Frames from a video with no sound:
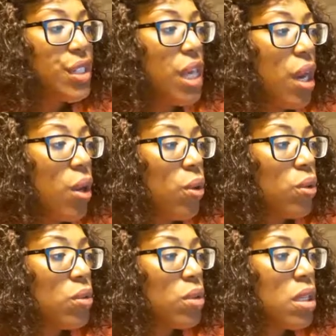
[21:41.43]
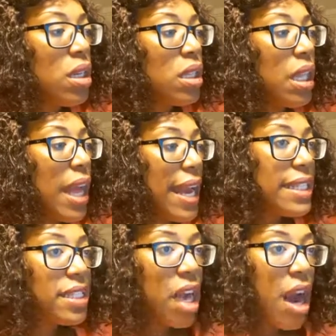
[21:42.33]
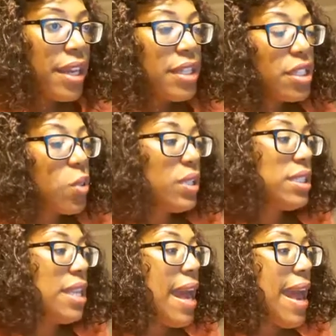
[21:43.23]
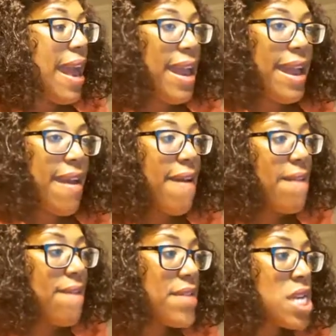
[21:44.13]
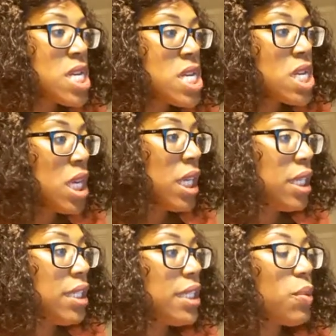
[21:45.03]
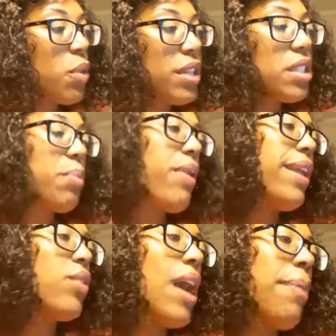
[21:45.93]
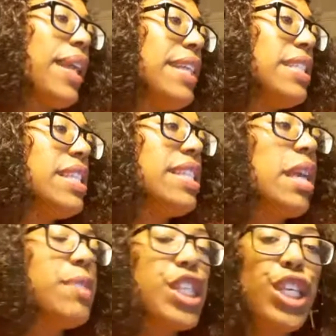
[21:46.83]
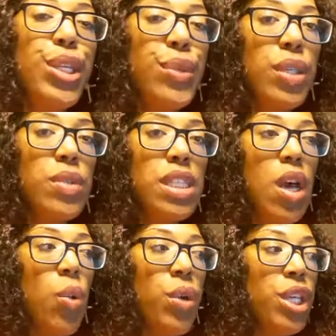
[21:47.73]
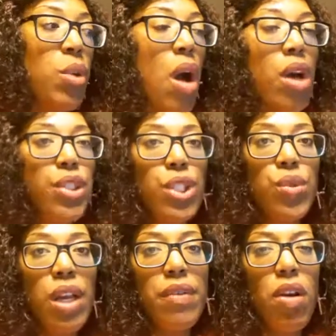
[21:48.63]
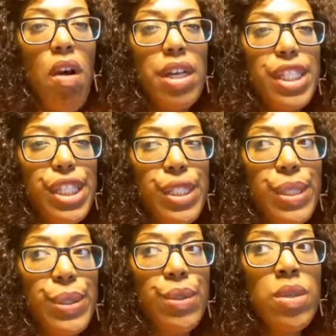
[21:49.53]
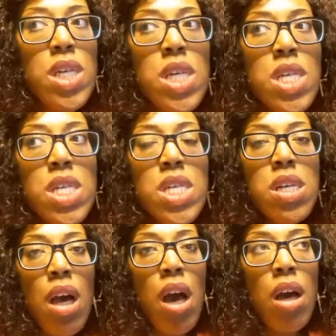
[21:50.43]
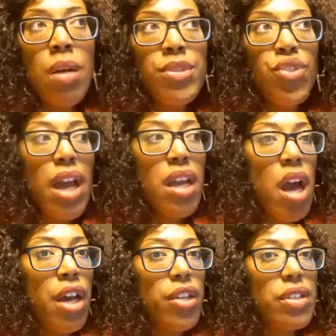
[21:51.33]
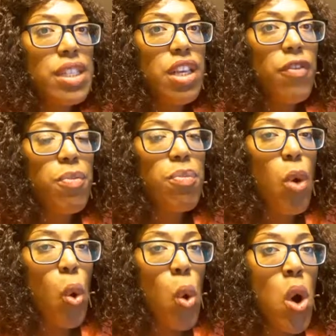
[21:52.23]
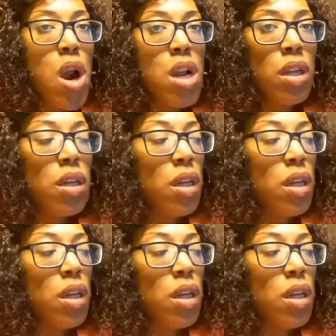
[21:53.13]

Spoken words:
So, the last audience question I have is, what are some practical application steps that you do? So what do you all do in regards to trying to honor yourself more